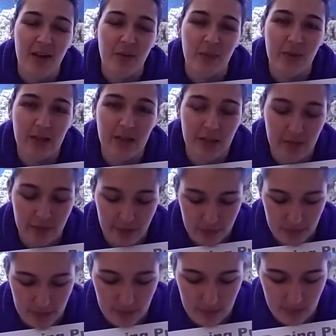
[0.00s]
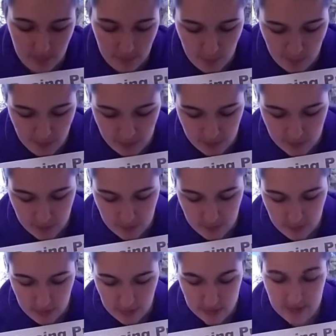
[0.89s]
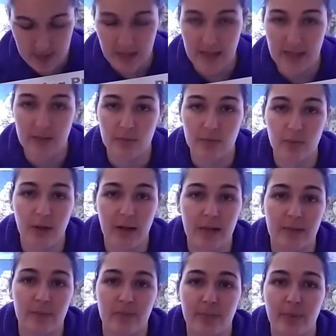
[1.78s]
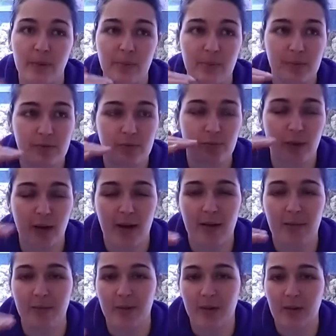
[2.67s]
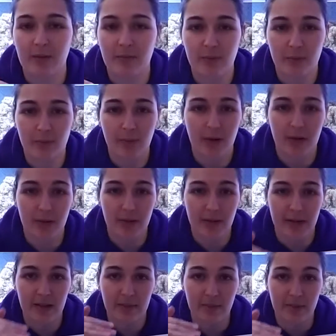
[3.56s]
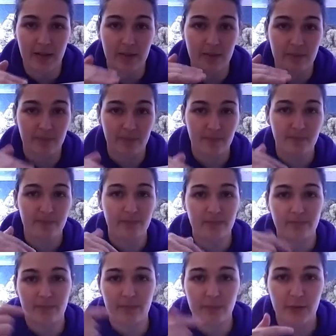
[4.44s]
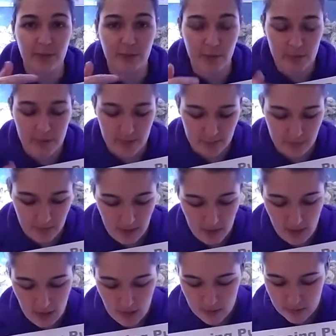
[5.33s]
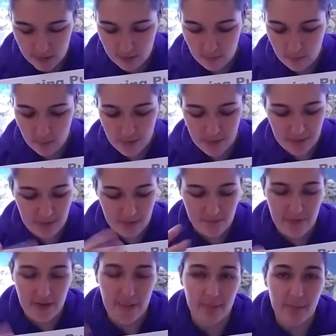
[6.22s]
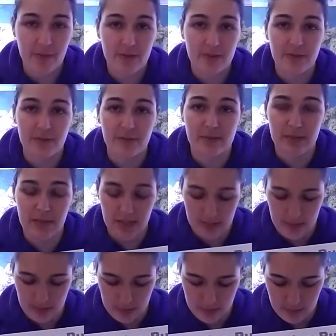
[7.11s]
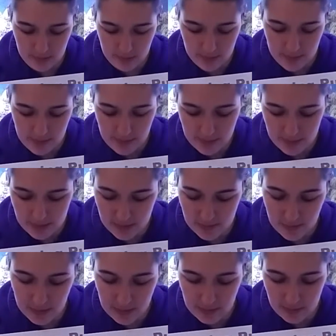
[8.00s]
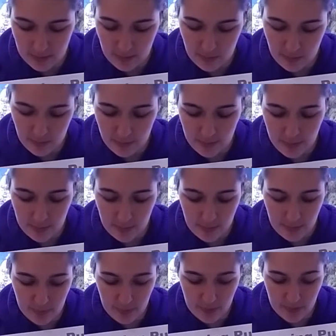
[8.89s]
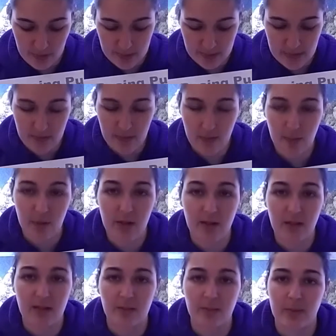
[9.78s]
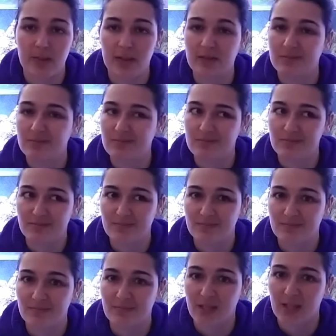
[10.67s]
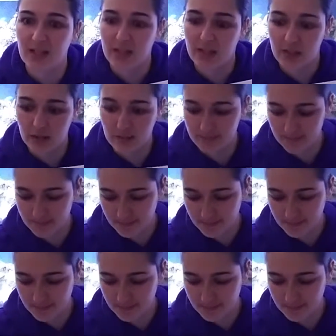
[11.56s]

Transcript: with moisture because I had it pretty much right above the water, like my refugium. So the water evaporation was getting to it to where it just melted the whole memory board. It still worked, but not good.